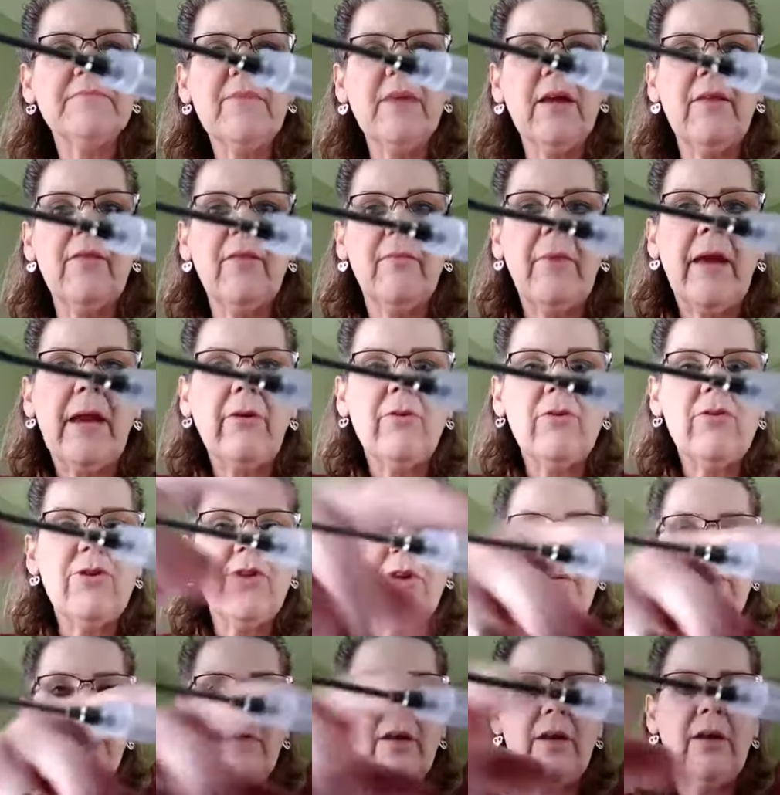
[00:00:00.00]
And the
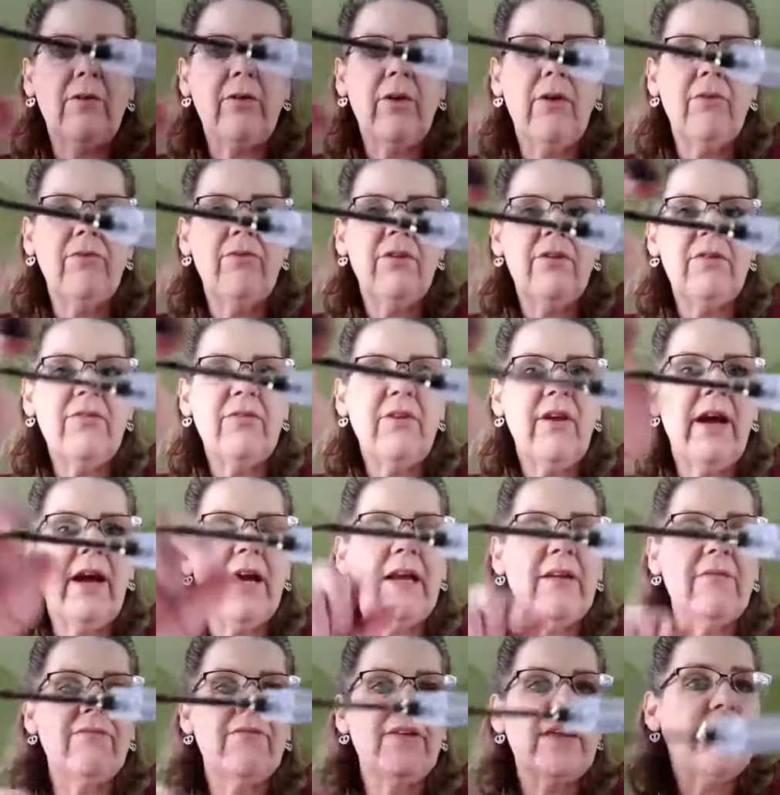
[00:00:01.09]
microchip, goes inside
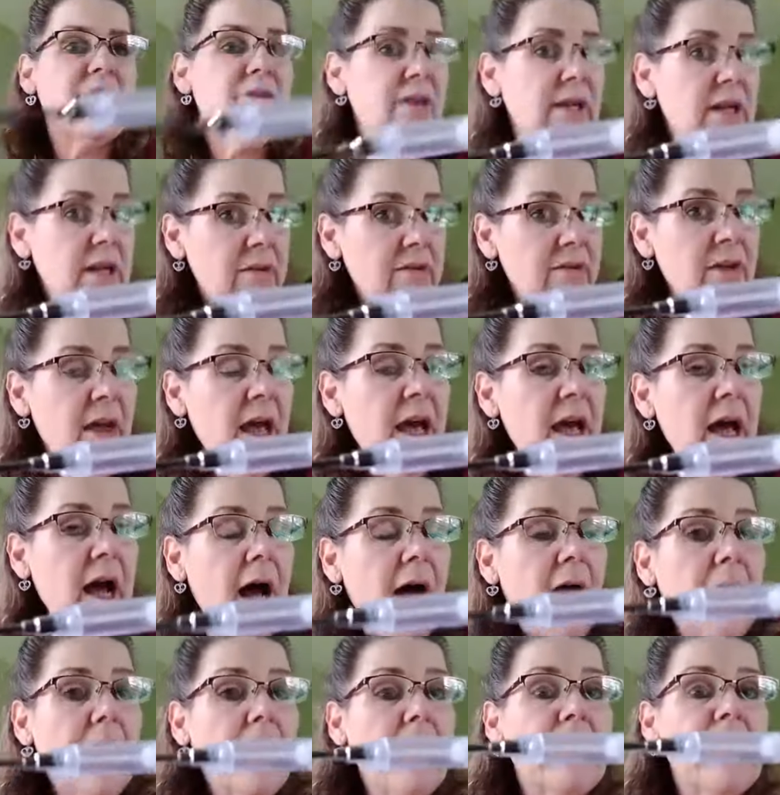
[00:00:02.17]
and fits, and it's
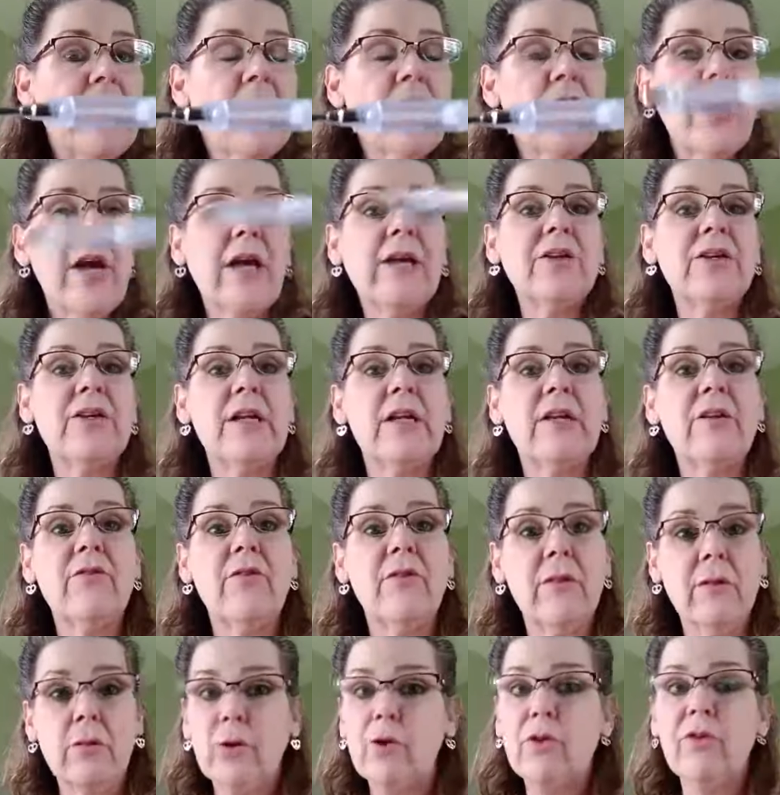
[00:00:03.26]
injected into
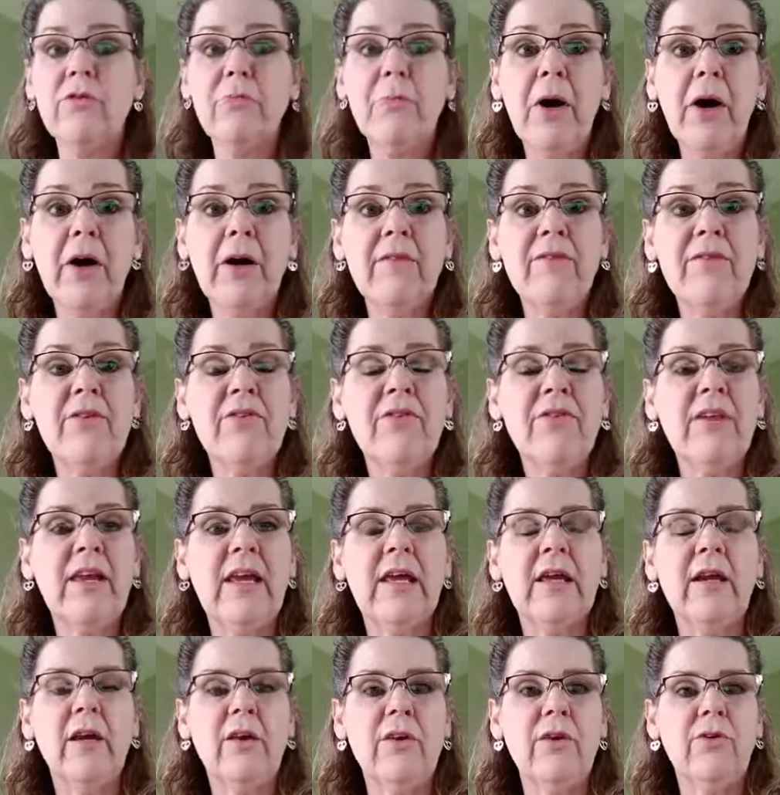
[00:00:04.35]
the loose part of the
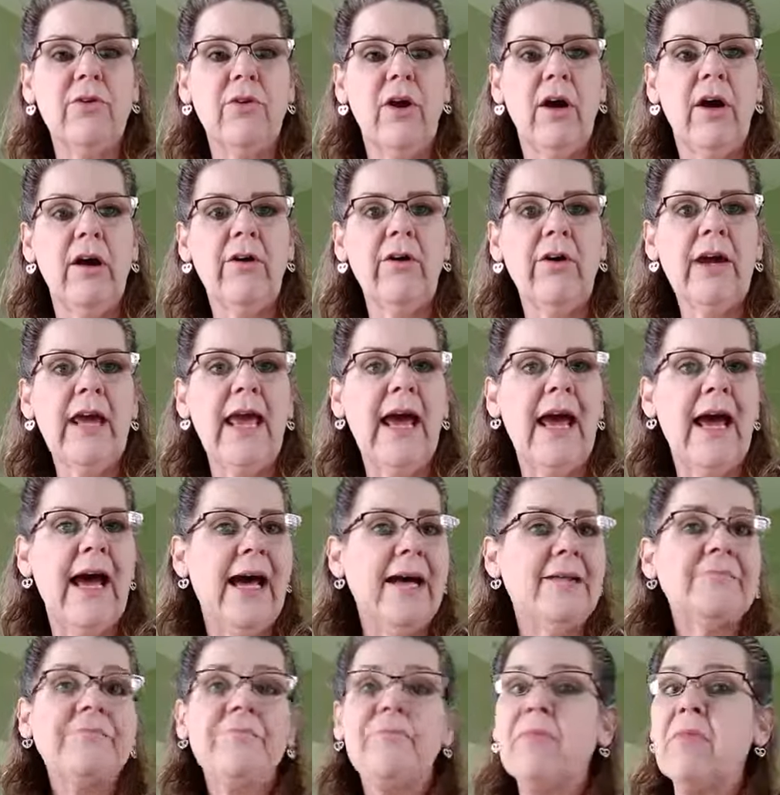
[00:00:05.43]
skin on your dog or
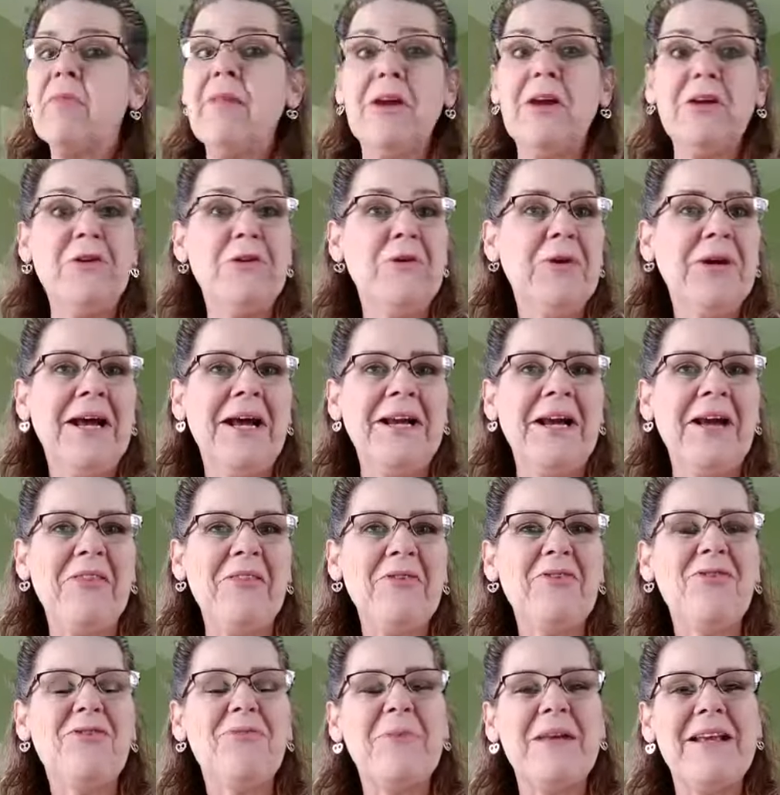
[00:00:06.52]
cat. They do it on
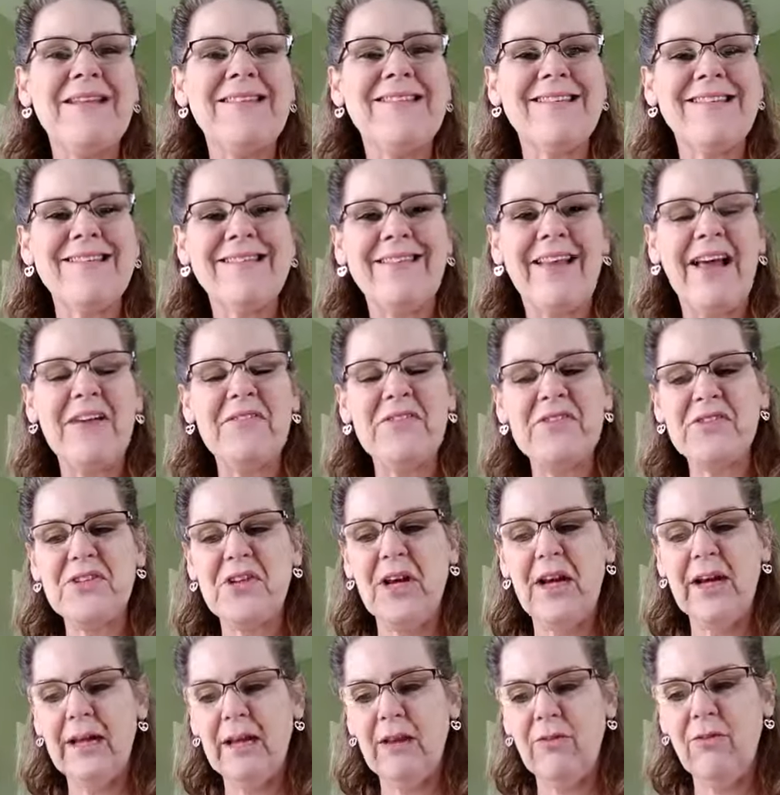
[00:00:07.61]
other species,
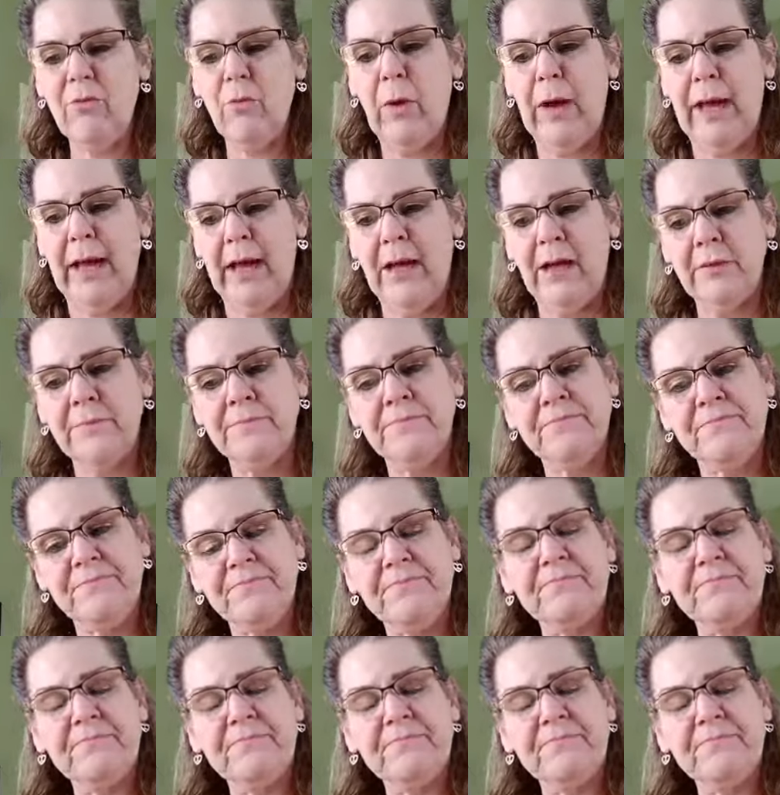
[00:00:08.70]
livestock as well.